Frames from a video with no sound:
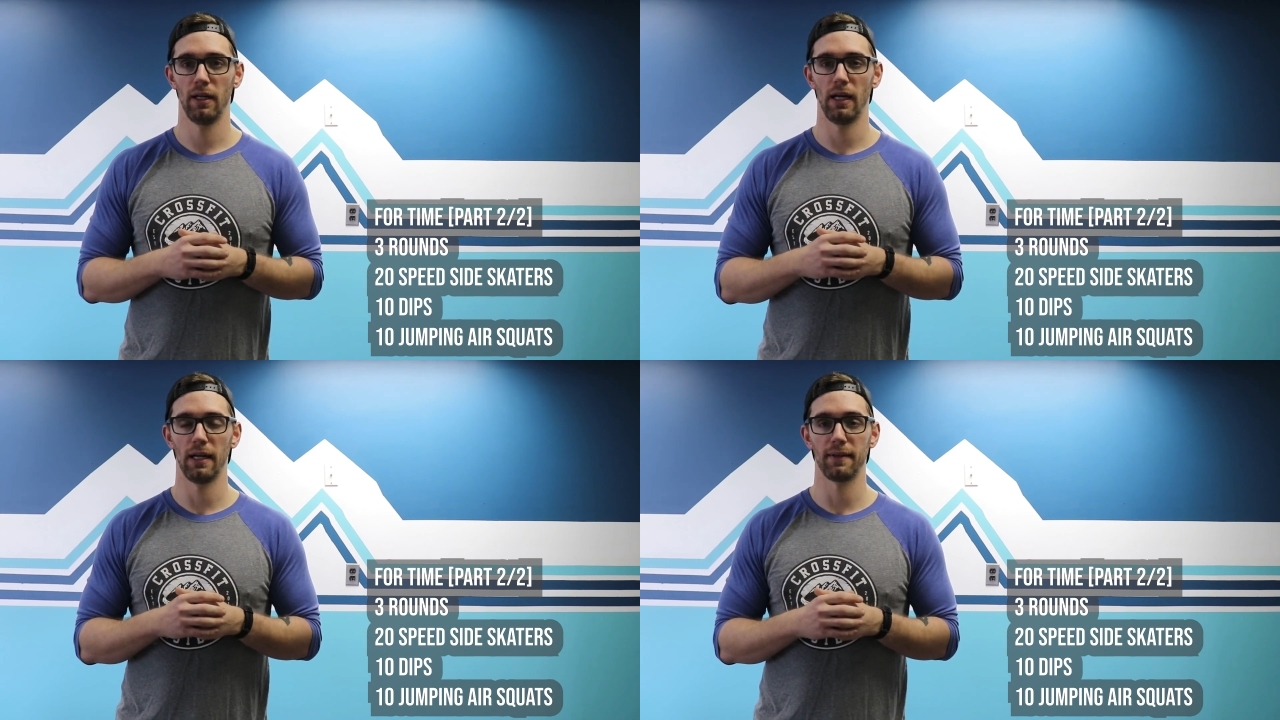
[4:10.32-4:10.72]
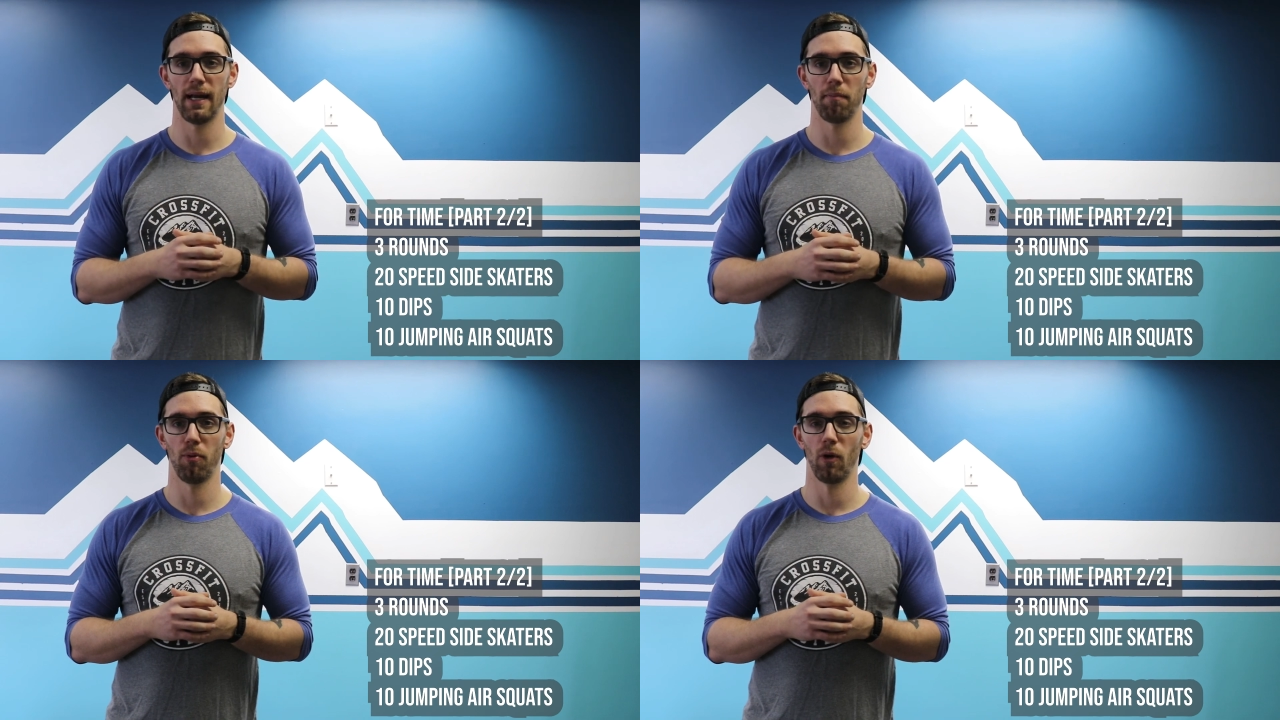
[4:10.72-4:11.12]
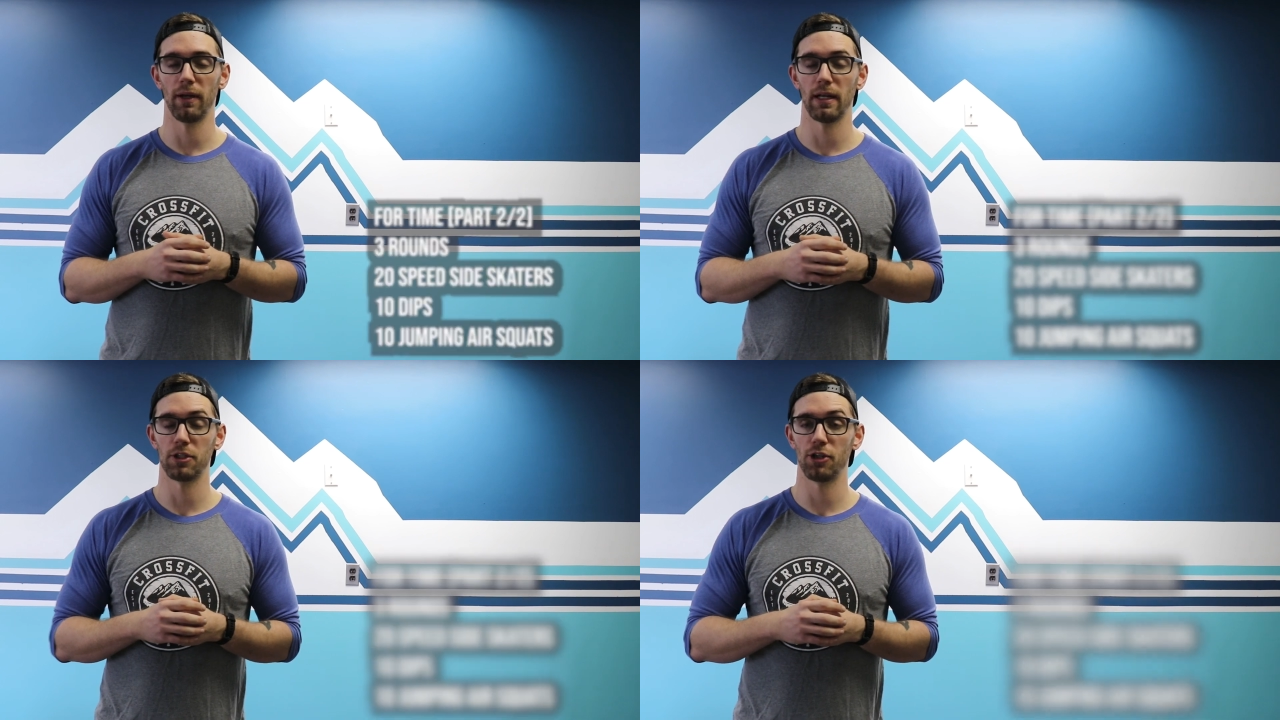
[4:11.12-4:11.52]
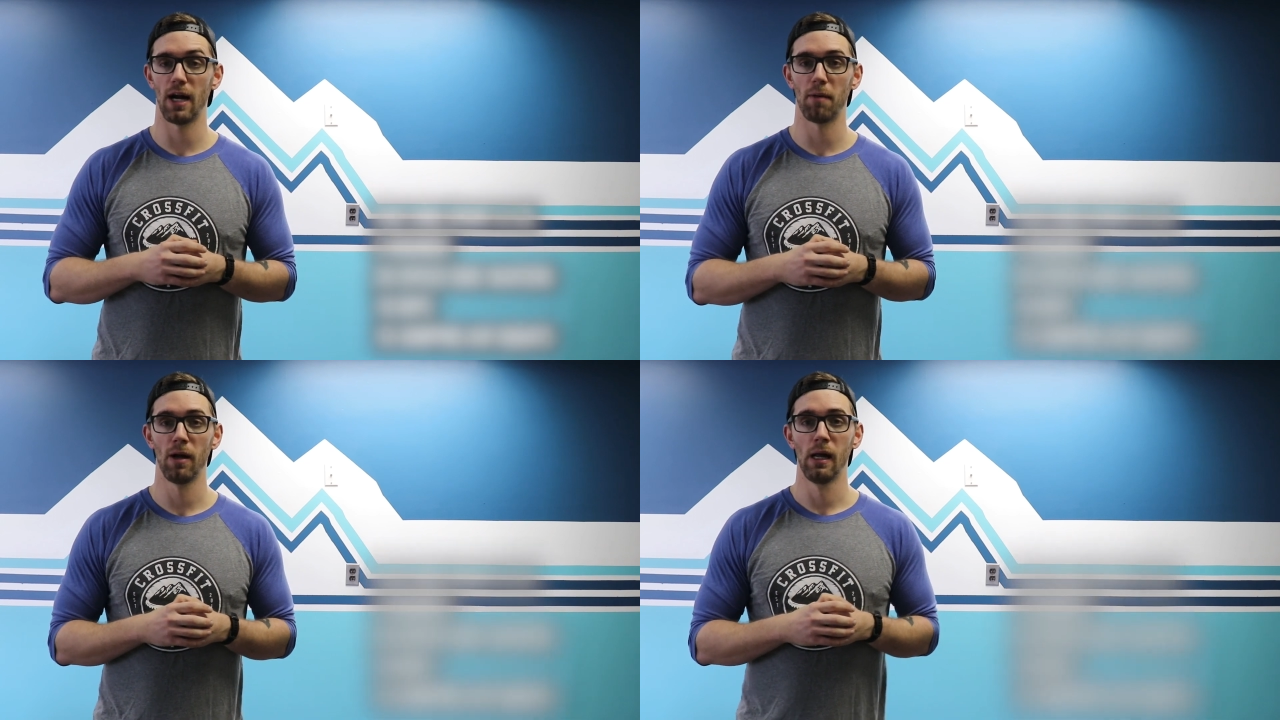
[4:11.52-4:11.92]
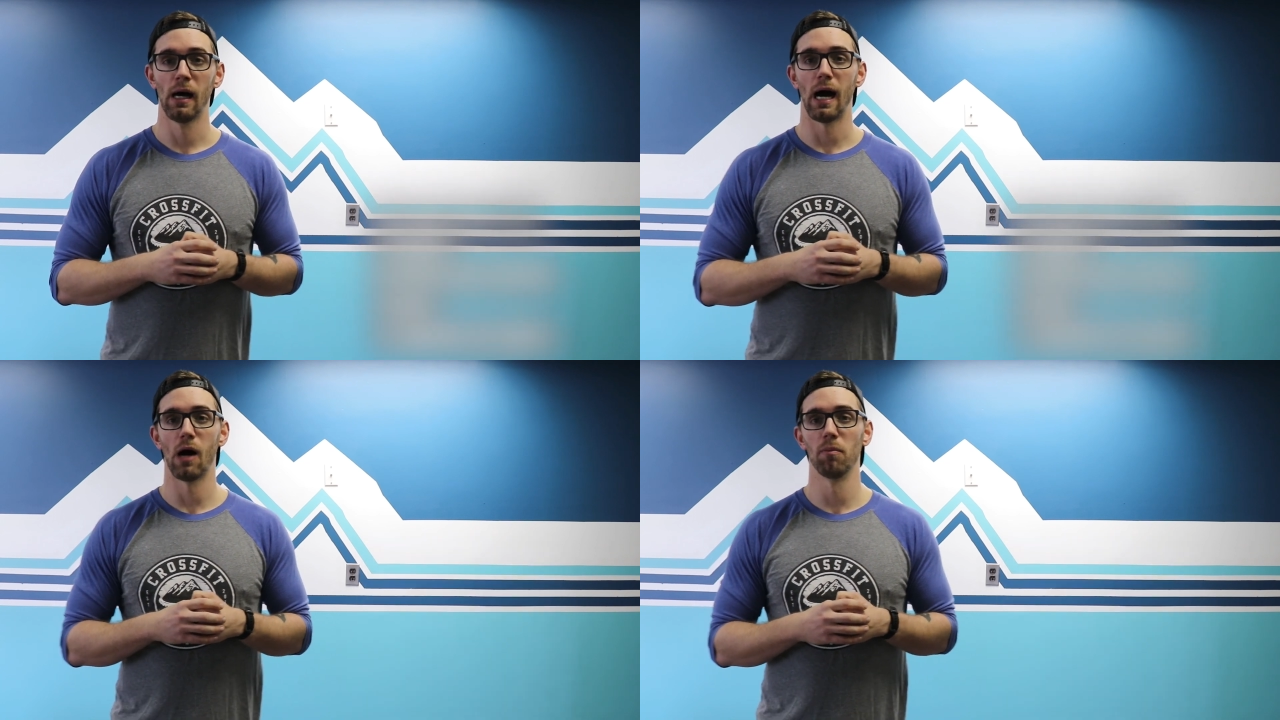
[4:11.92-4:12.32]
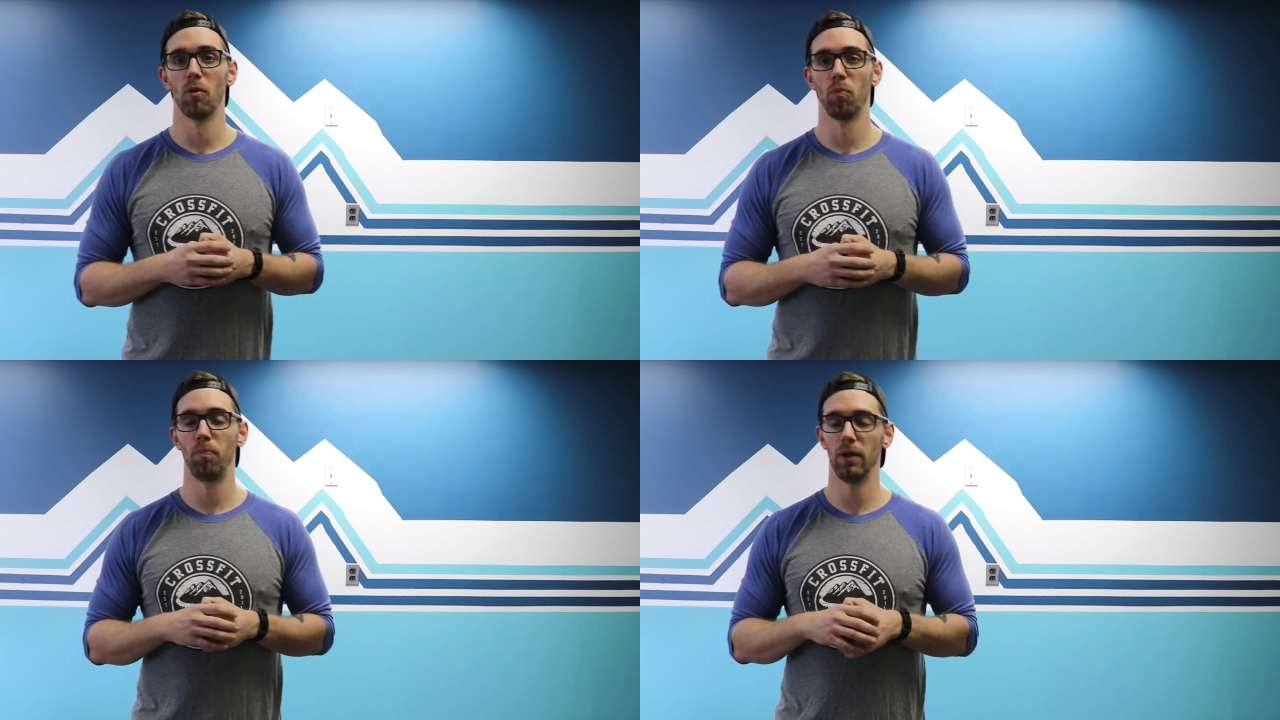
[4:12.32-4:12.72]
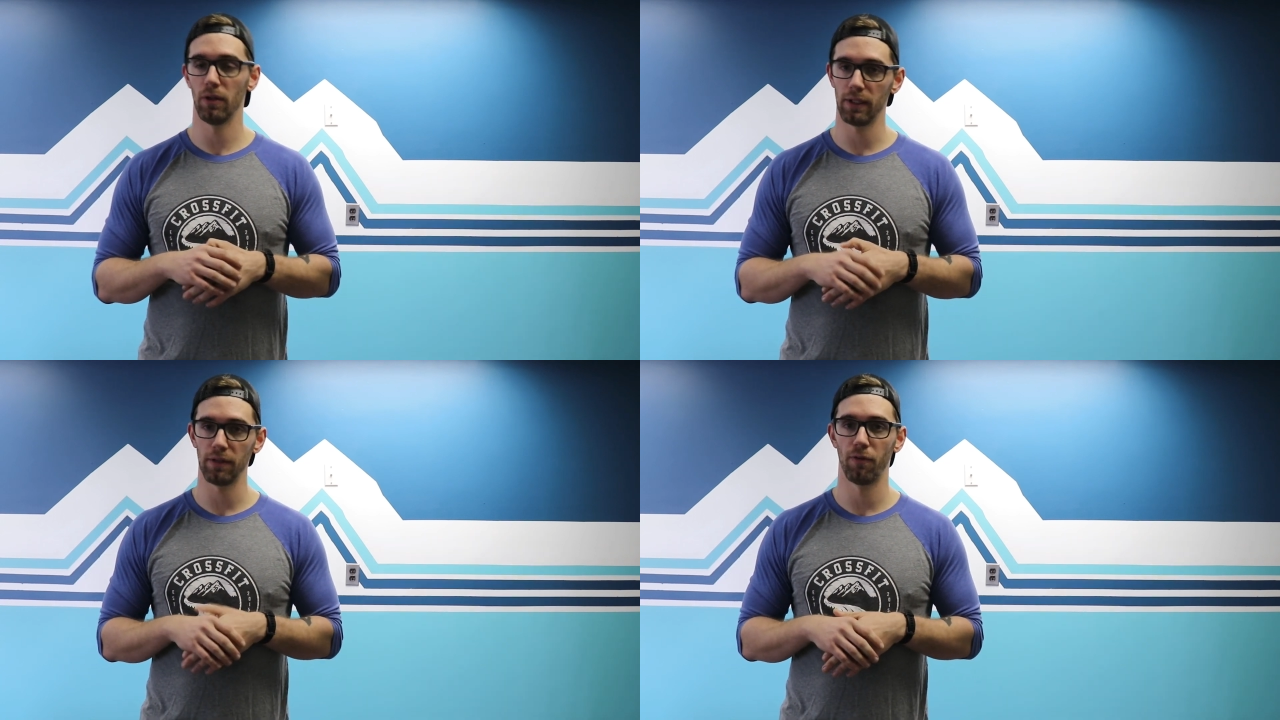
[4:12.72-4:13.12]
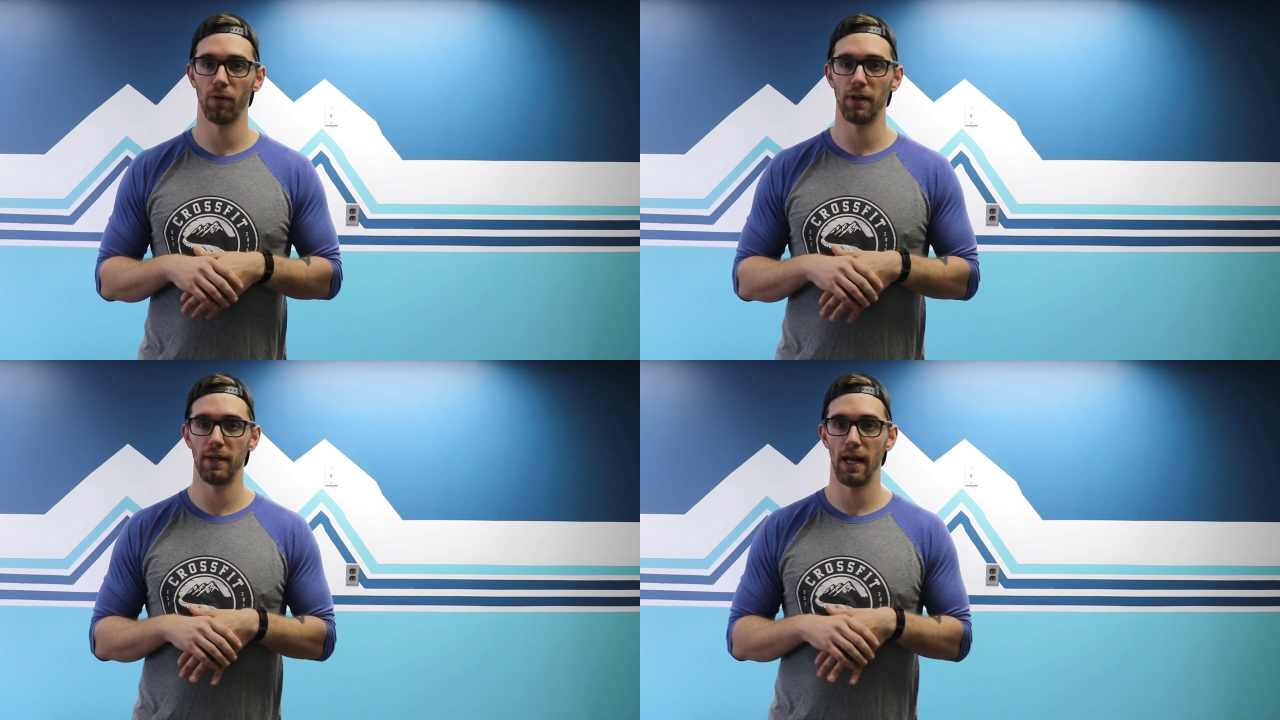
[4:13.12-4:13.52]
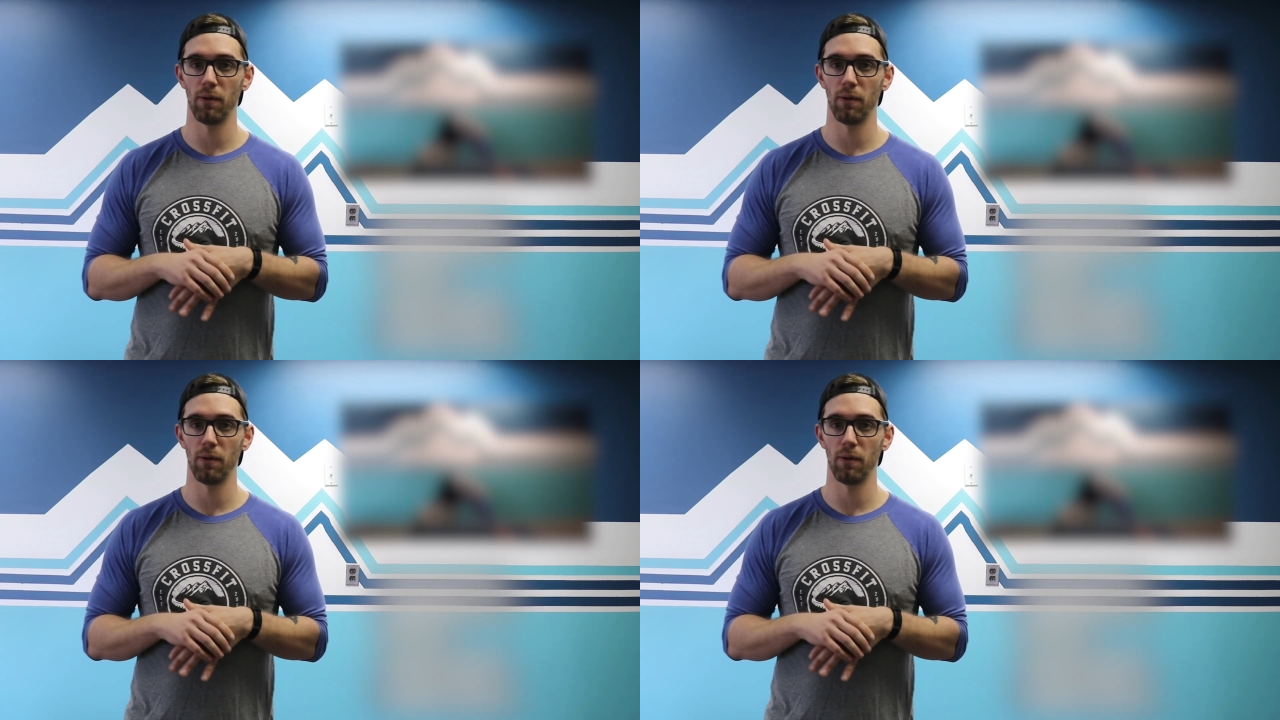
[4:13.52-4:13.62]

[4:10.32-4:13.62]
at that point. Nice job. Our mobility for the day.